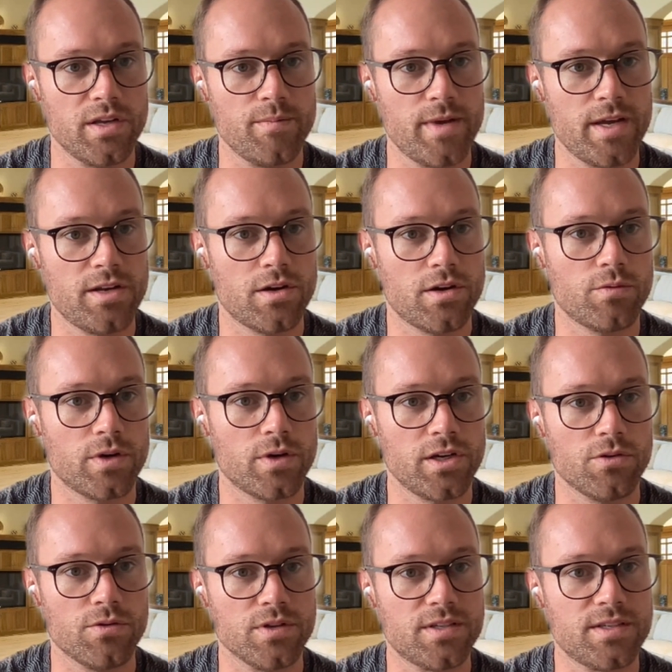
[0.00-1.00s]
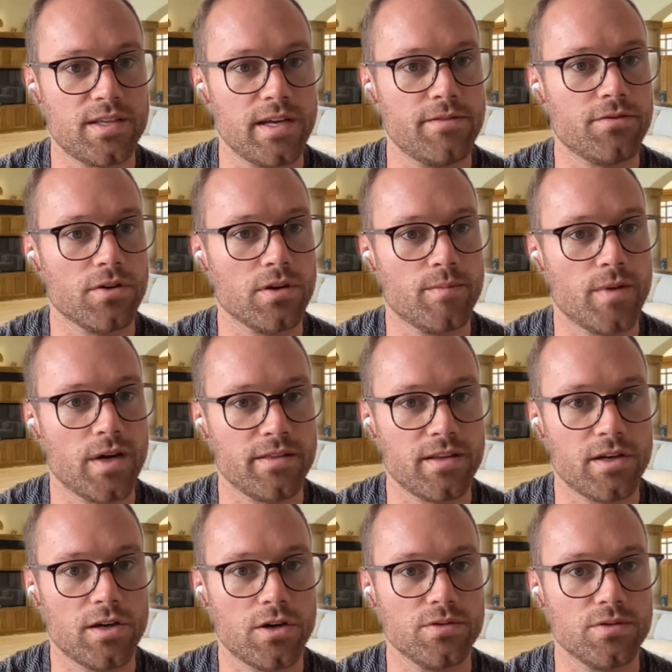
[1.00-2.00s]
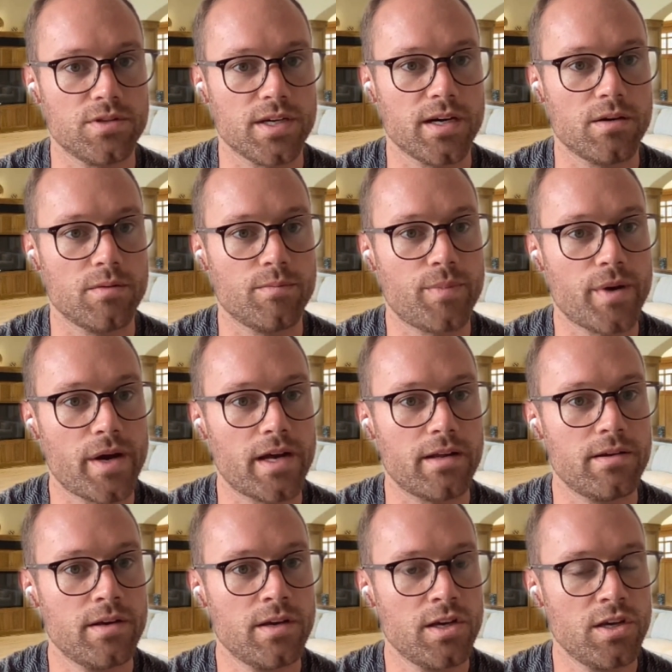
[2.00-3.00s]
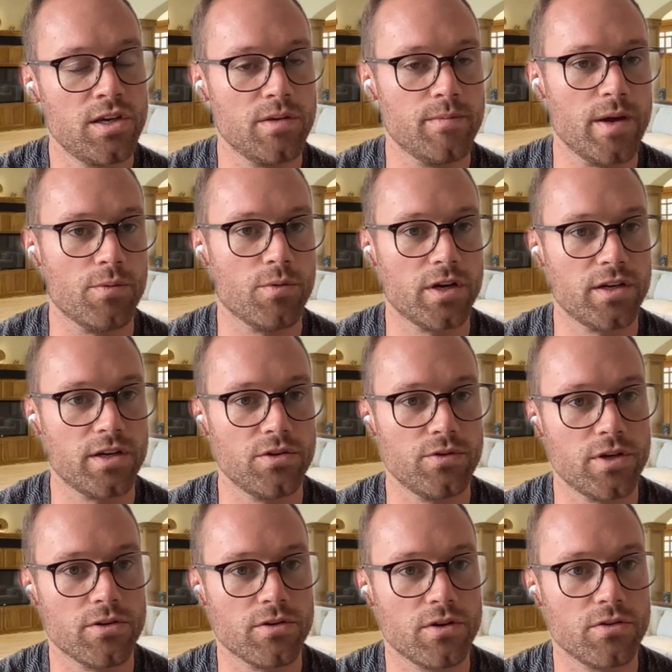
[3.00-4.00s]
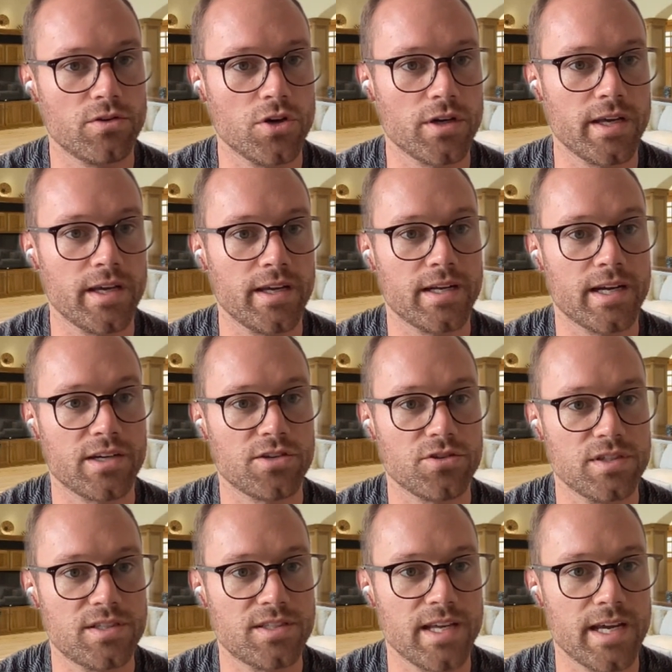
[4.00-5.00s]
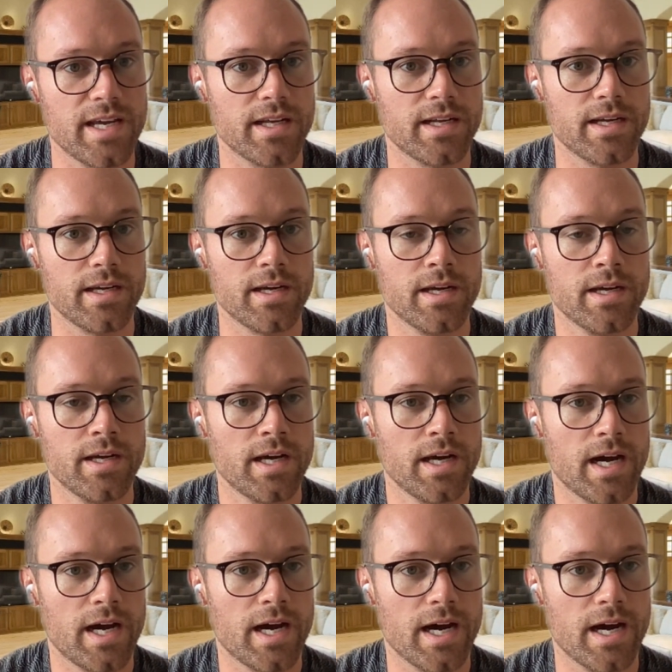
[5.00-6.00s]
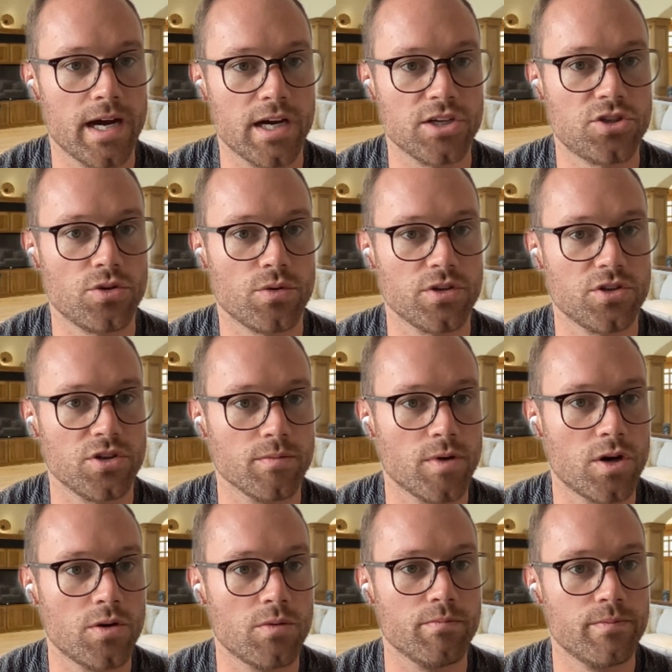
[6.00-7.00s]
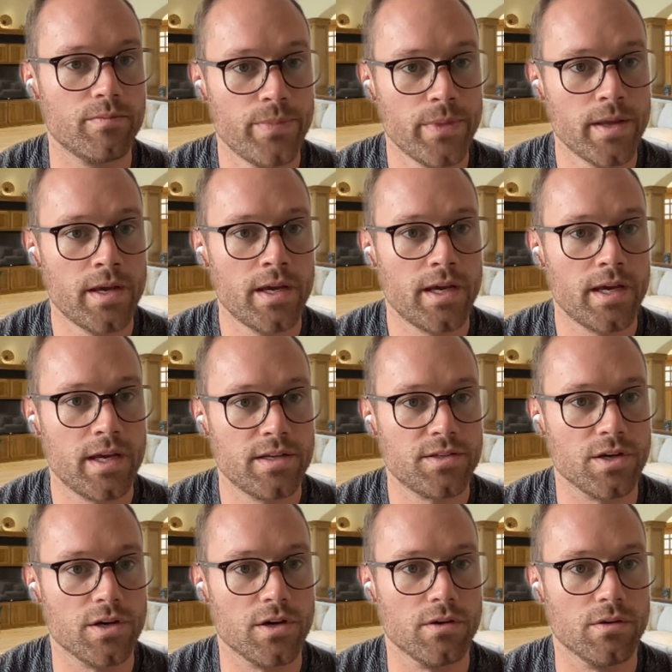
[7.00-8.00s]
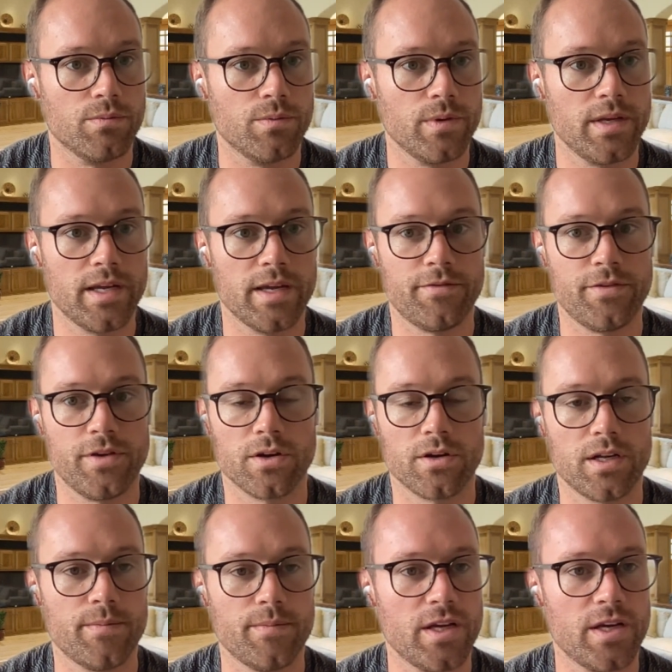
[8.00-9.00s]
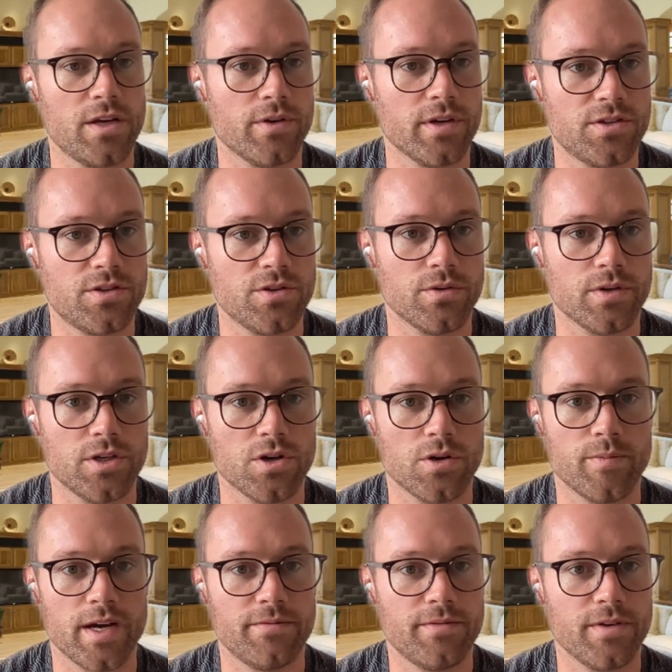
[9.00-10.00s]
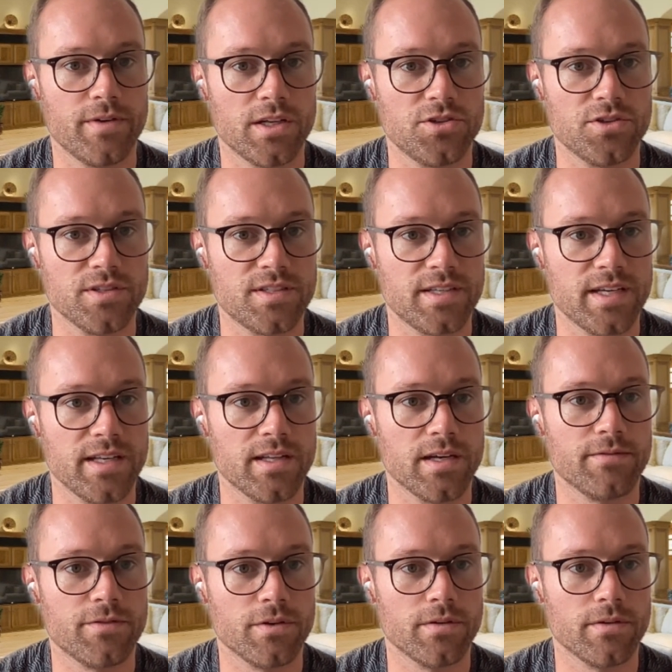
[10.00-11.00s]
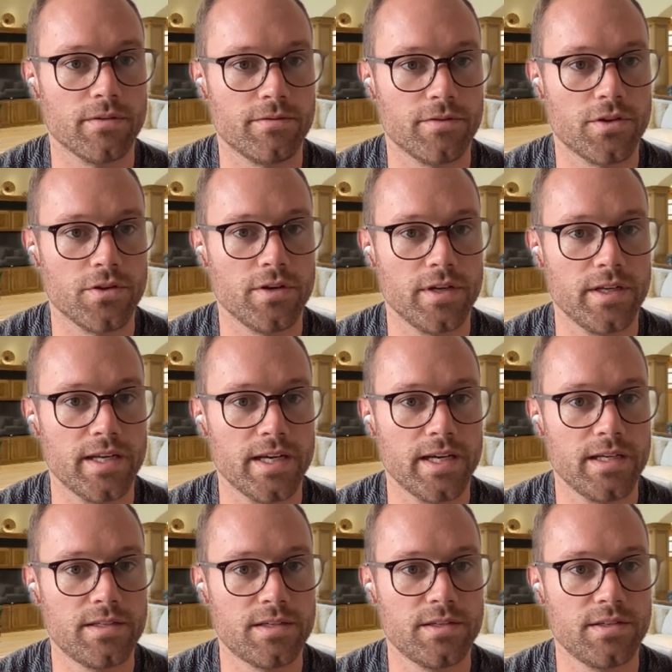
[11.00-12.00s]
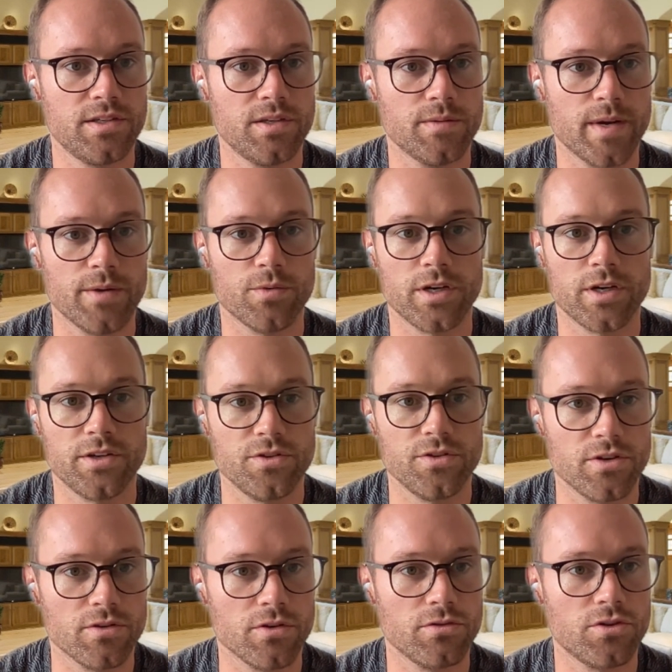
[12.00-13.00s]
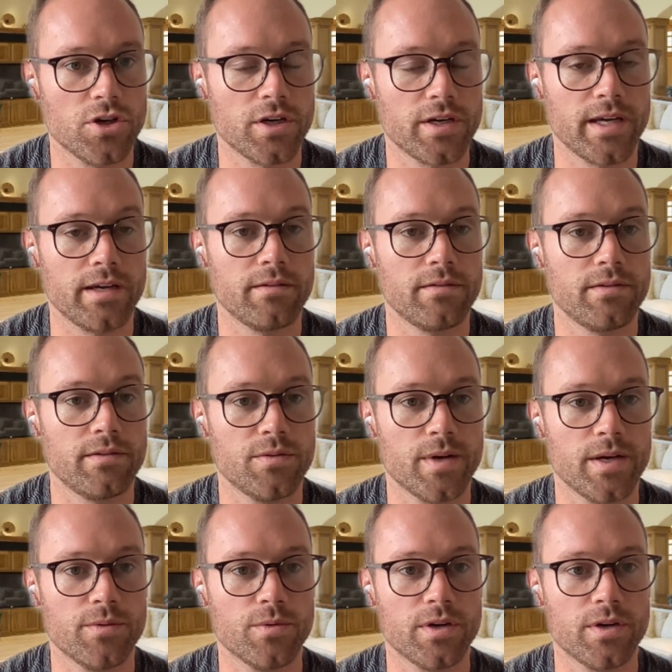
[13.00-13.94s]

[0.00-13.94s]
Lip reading: Well, you may not want to go and stay for a month in a hotel, but you may want to do your own cooking and actually stay at a short-term home. So if you're going to be going to a nomad village and staying there for 30 days, you might want to do your own cooking.